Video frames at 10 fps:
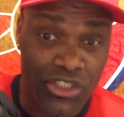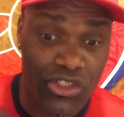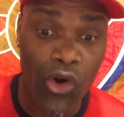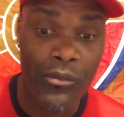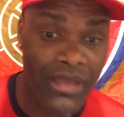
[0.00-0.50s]
you
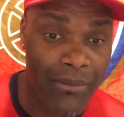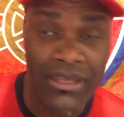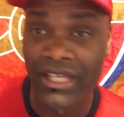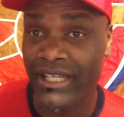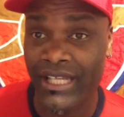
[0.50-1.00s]
shout me and
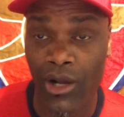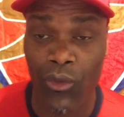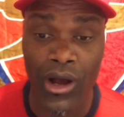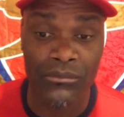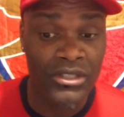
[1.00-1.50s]
me, then I'll
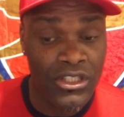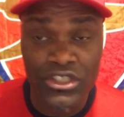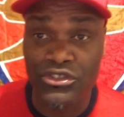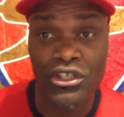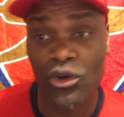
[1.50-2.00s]
go and
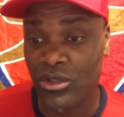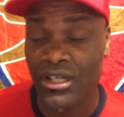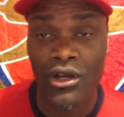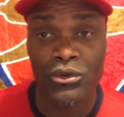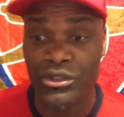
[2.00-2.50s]
chill out.
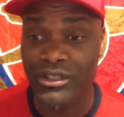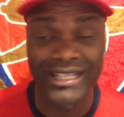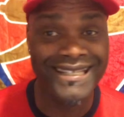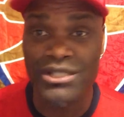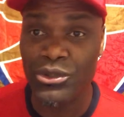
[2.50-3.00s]

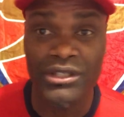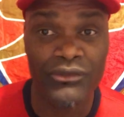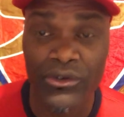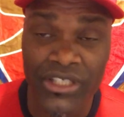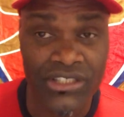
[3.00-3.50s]
This would
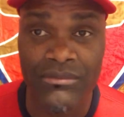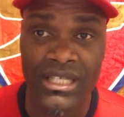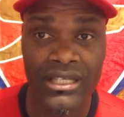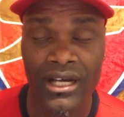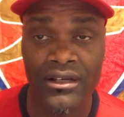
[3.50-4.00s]
even reach the
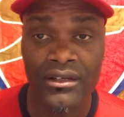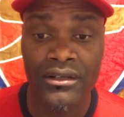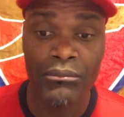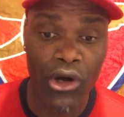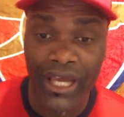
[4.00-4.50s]
media.
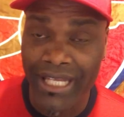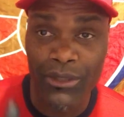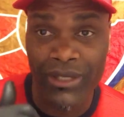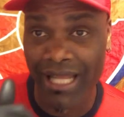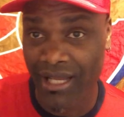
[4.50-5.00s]
But
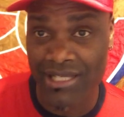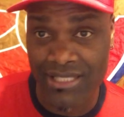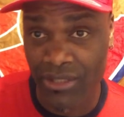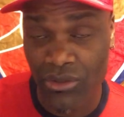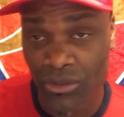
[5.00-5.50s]
anyway, like I
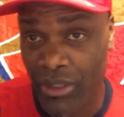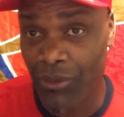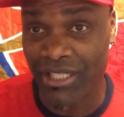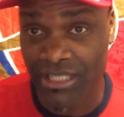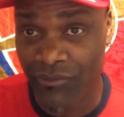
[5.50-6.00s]
said, when you
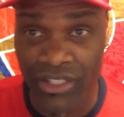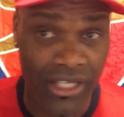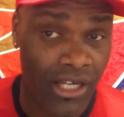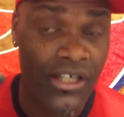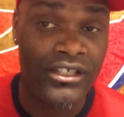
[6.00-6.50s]
watch a
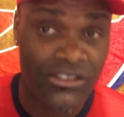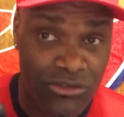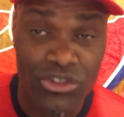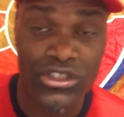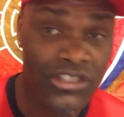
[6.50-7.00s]
video,
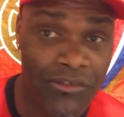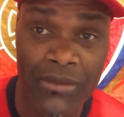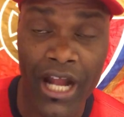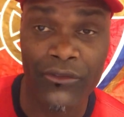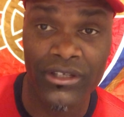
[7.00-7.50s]
give
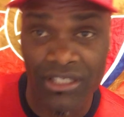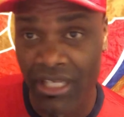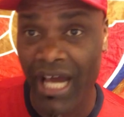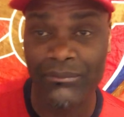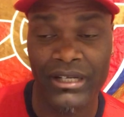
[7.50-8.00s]
me a ring. Give
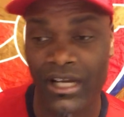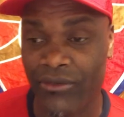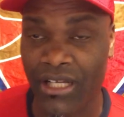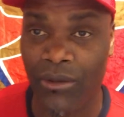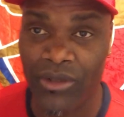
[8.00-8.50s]
Yardman a
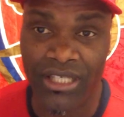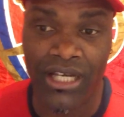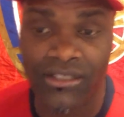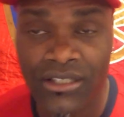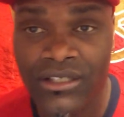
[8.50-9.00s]
ring and we
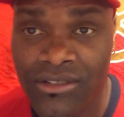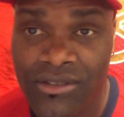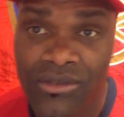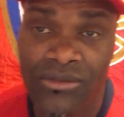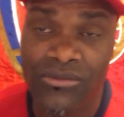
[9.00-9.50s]
can
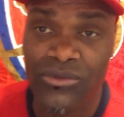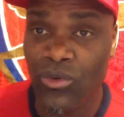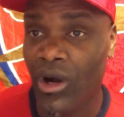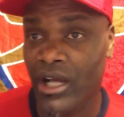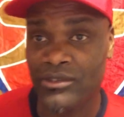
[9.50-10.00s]

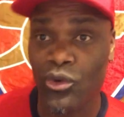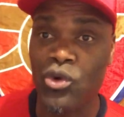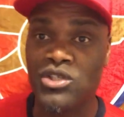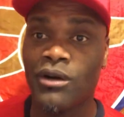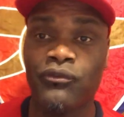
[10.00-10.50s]
go and
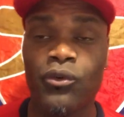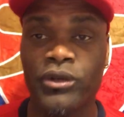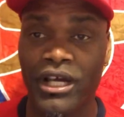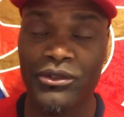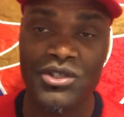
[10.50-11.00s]
cook some
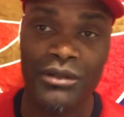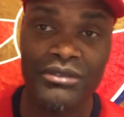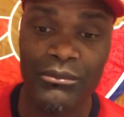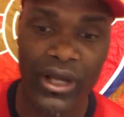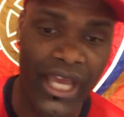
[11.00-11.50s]
food and do
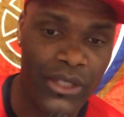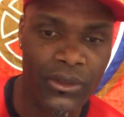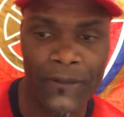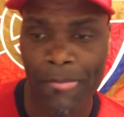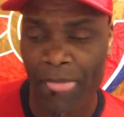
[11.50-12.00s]
something. But
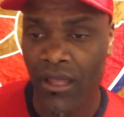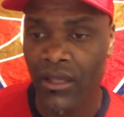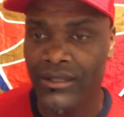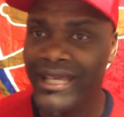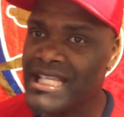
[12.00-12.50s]
anyway,
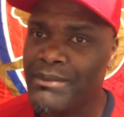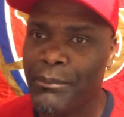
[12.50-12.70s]
yes,